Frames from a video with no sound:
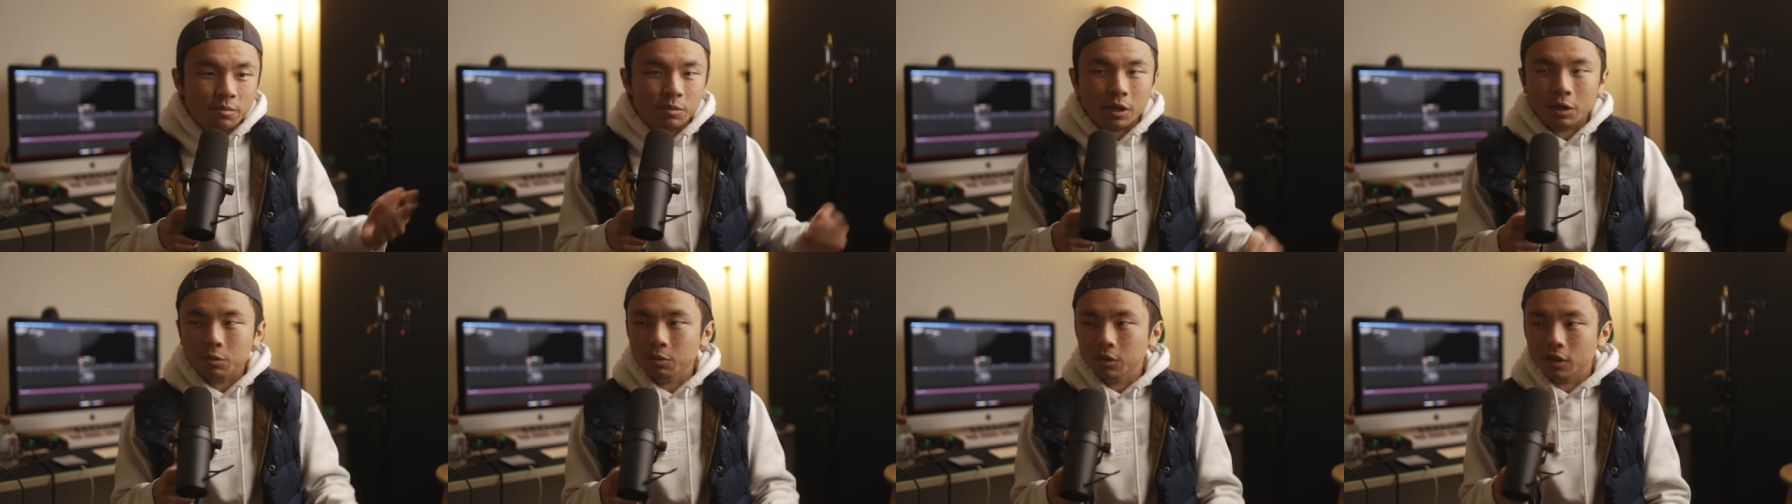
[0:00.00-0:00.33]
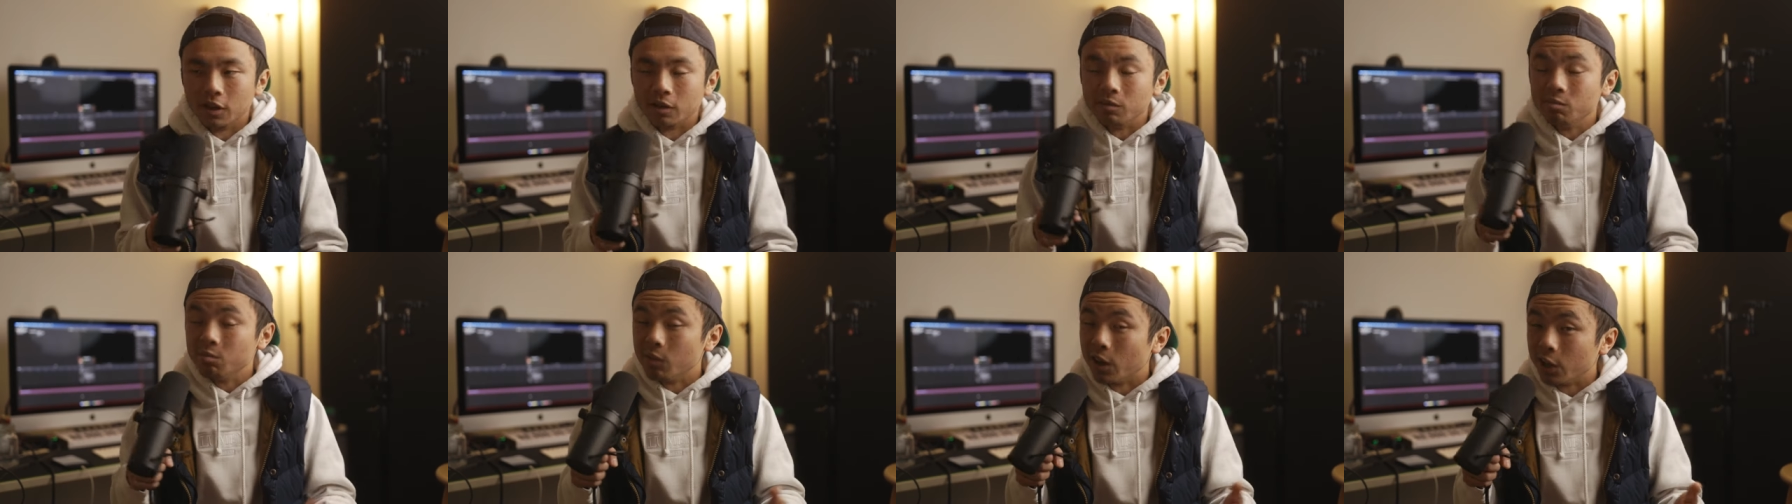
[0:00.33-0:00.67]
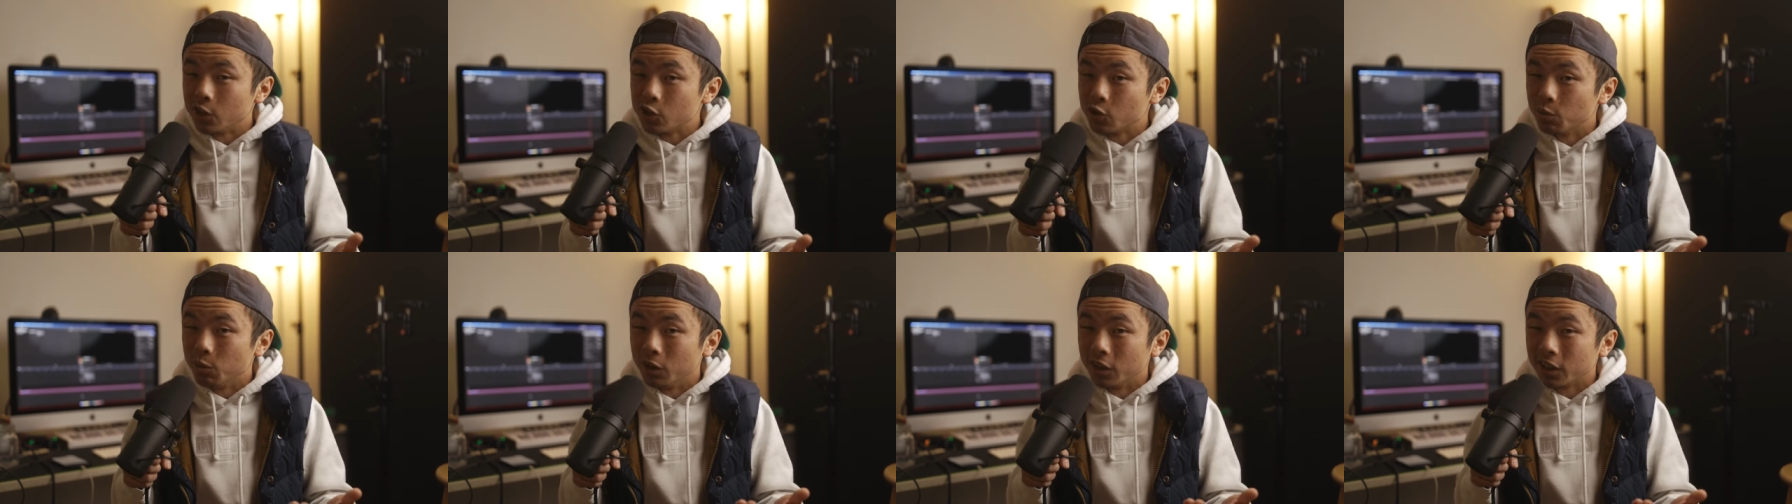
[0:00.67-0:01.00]
maybe like one
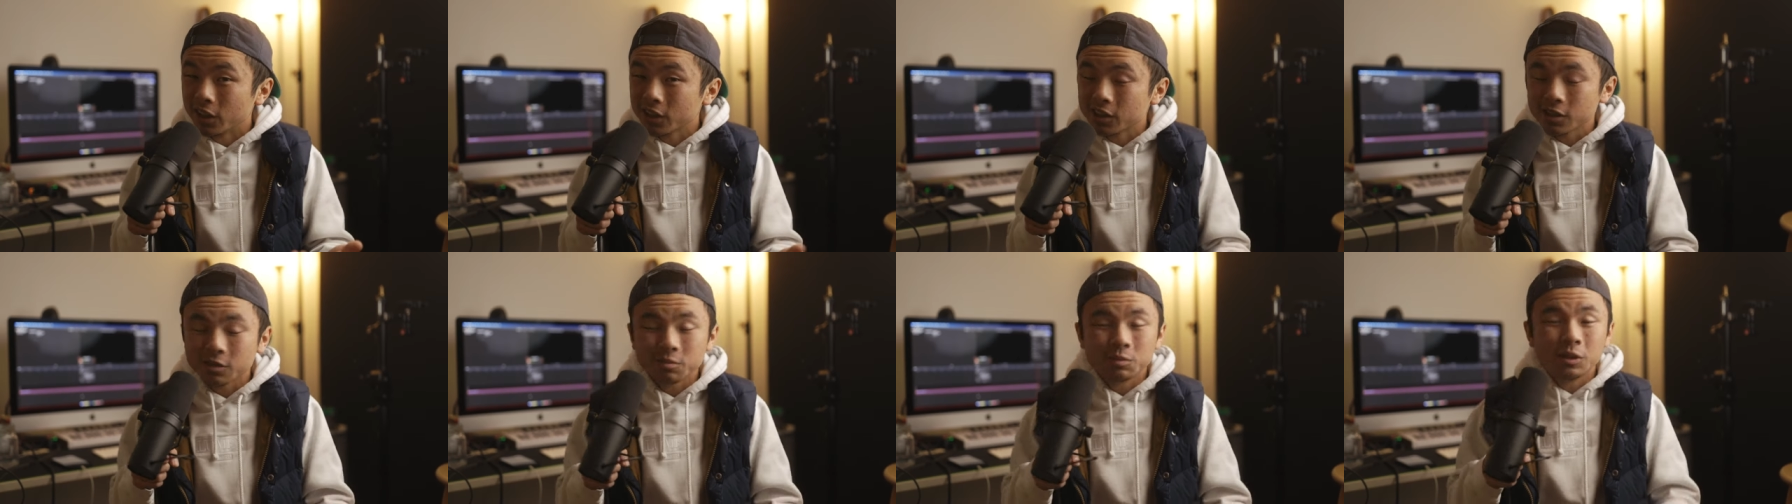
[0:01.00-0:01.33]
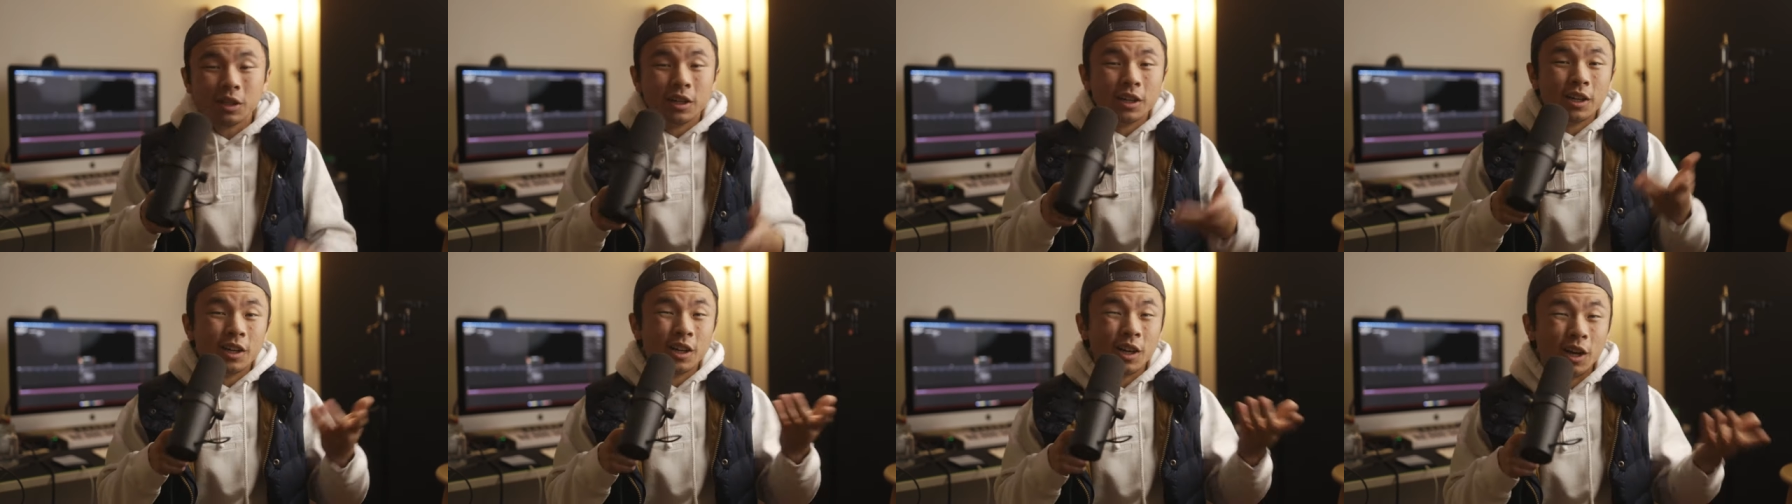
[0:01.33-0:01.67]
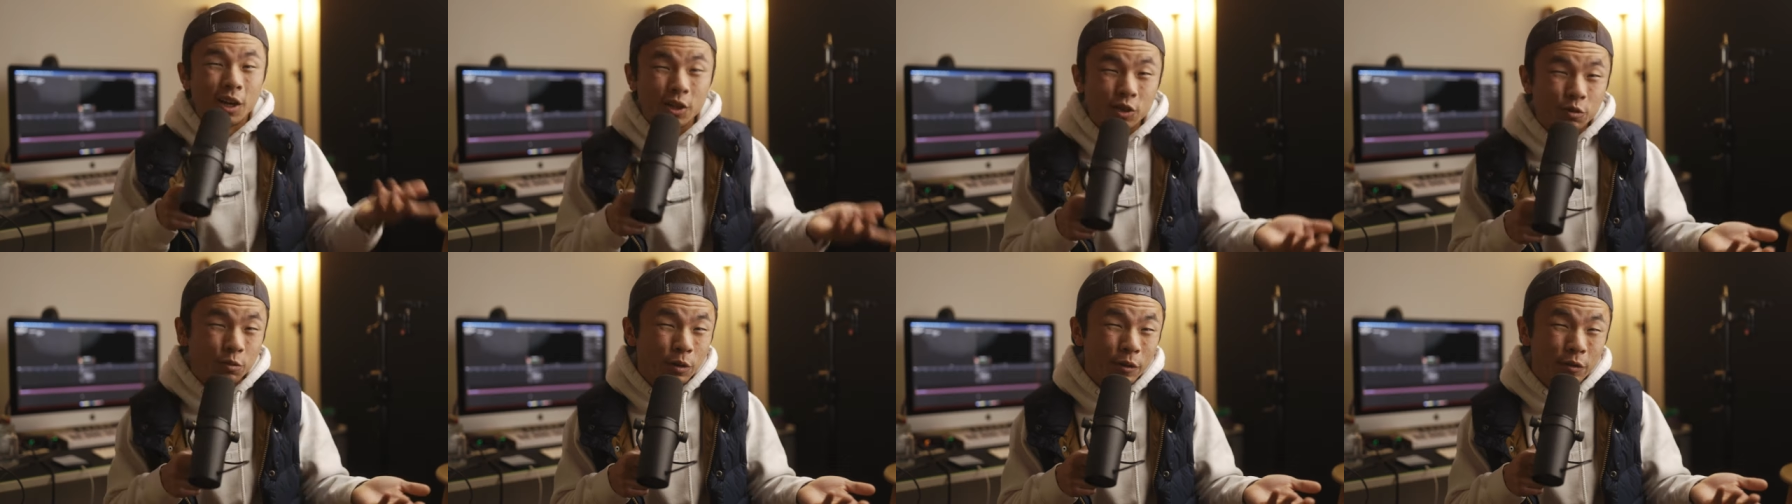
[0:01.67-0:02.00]
hundred bucks, one
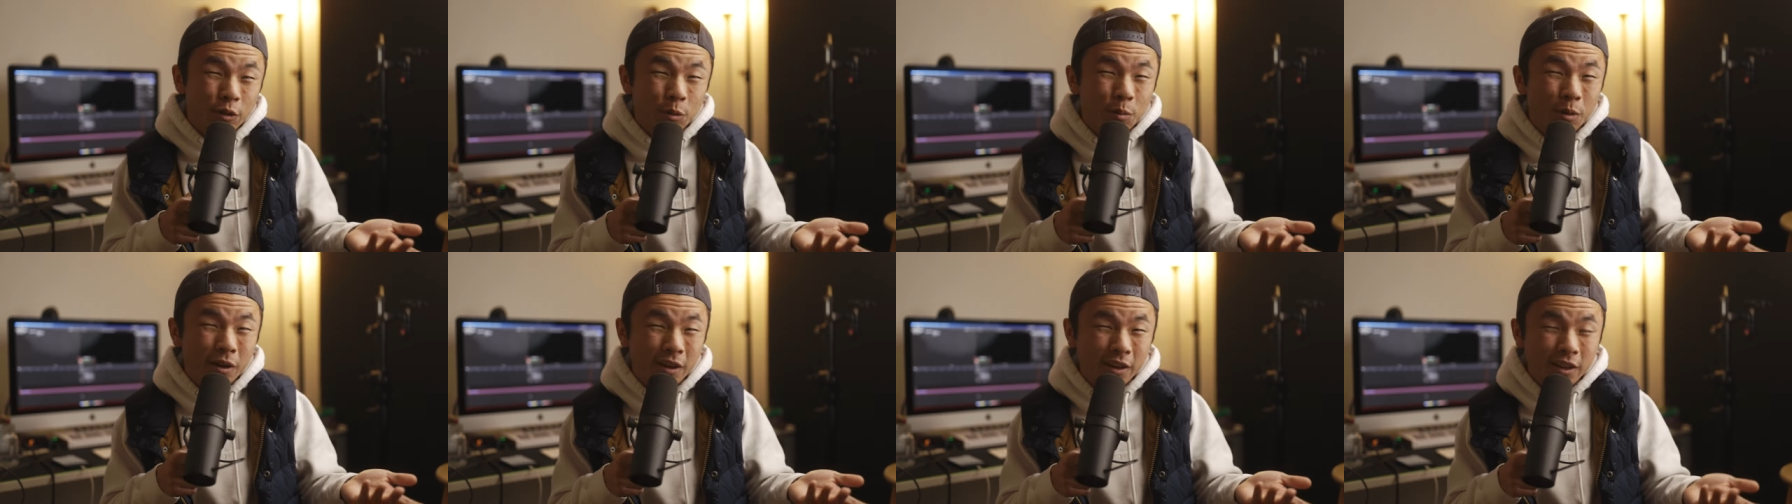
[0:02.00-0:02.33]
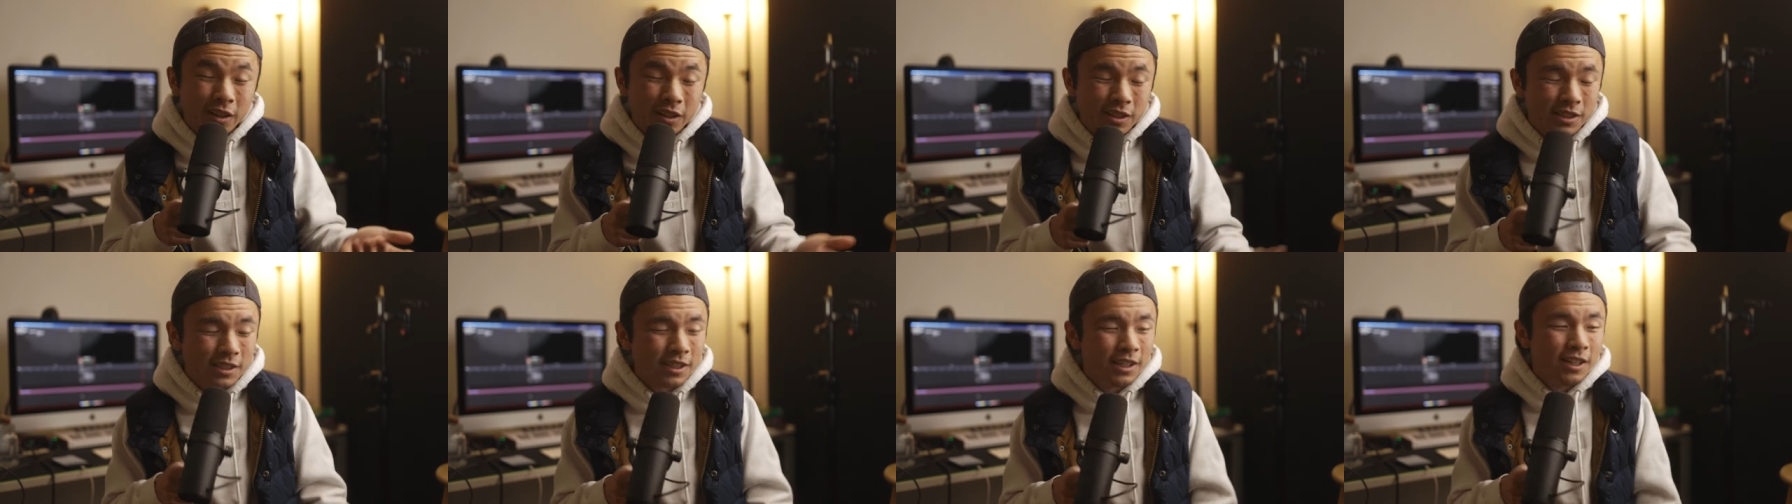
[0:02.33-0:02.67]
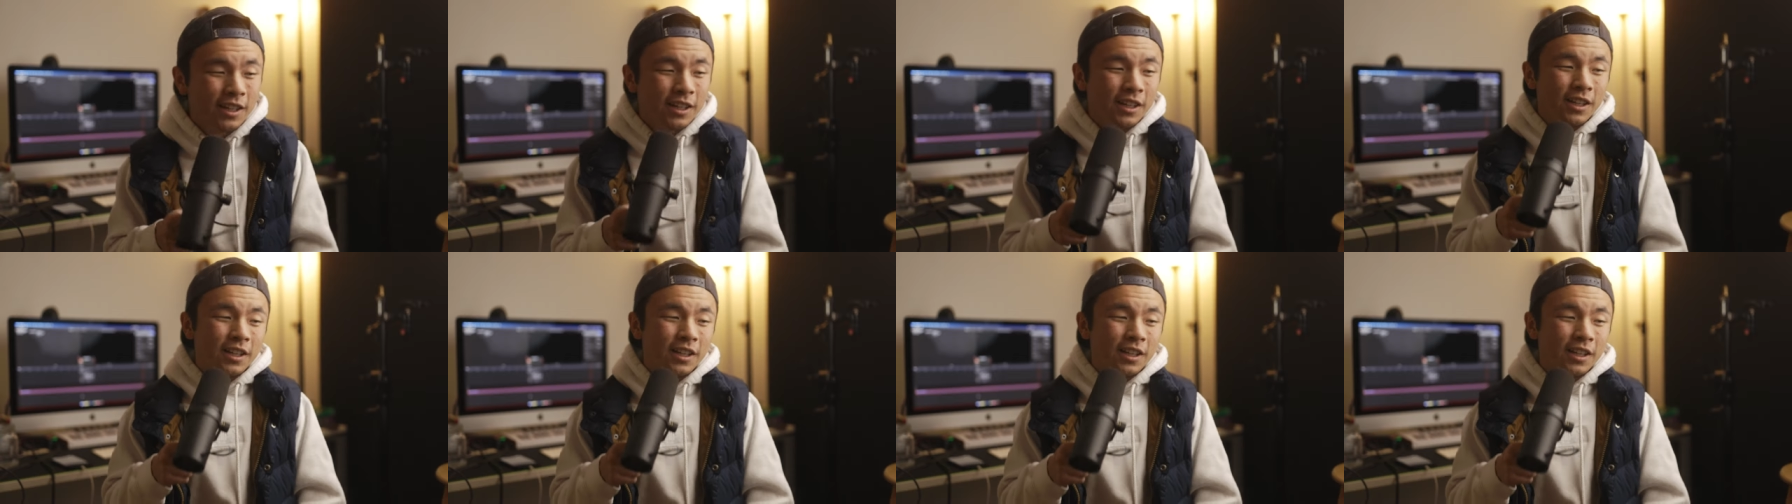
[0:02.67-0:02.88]
hundred fifty bucks.